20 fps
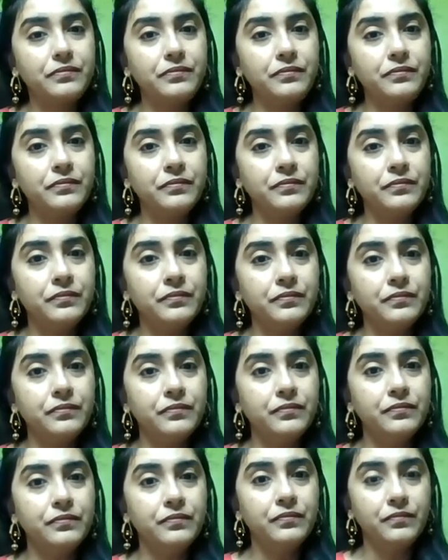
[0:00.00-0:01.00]

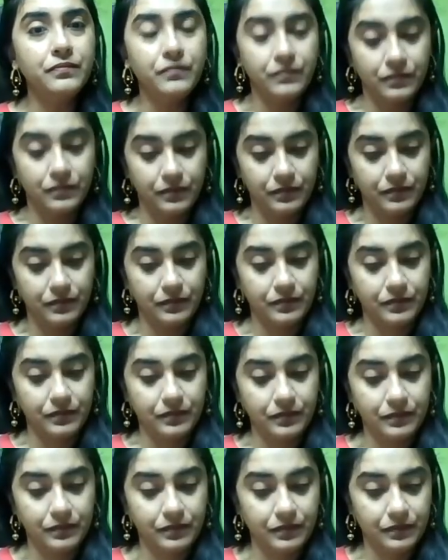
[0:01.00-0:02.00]

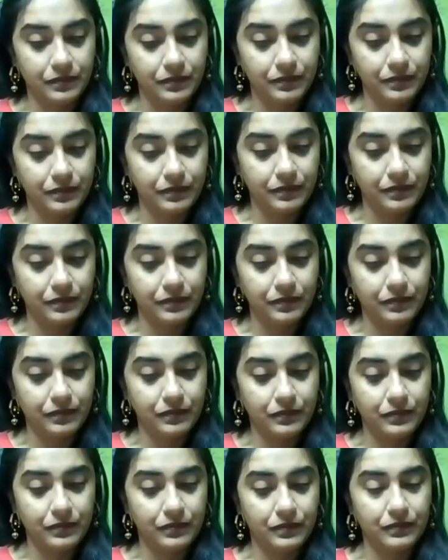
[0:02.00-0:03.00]

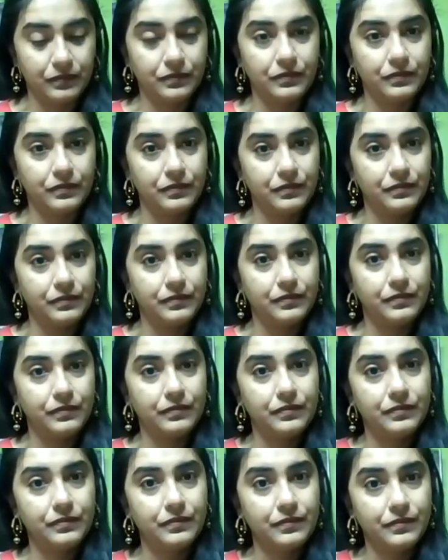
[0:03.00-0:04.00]

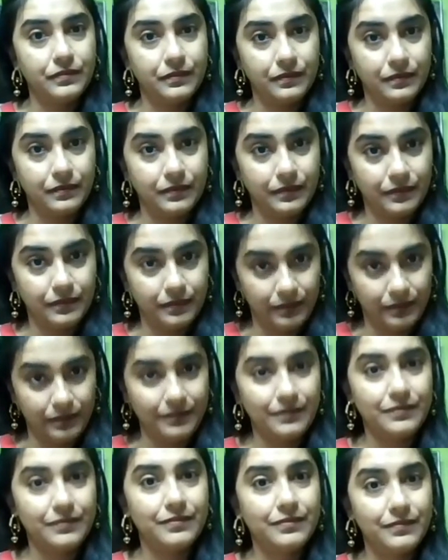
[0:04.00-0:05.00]

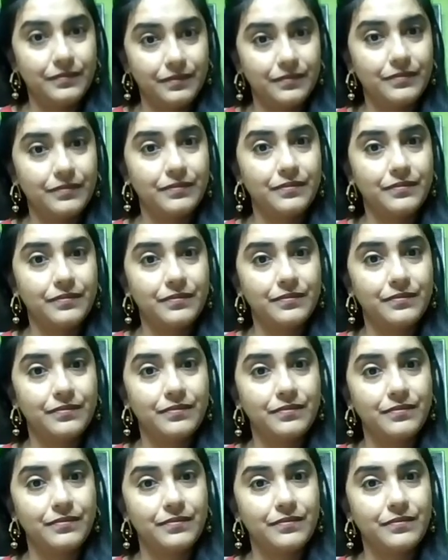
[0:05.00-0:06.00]

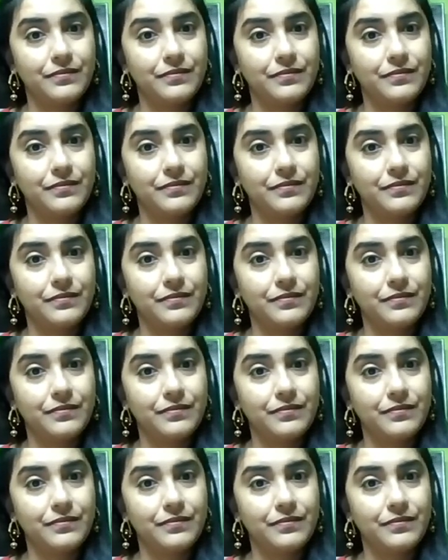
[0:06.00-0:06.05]
(silent)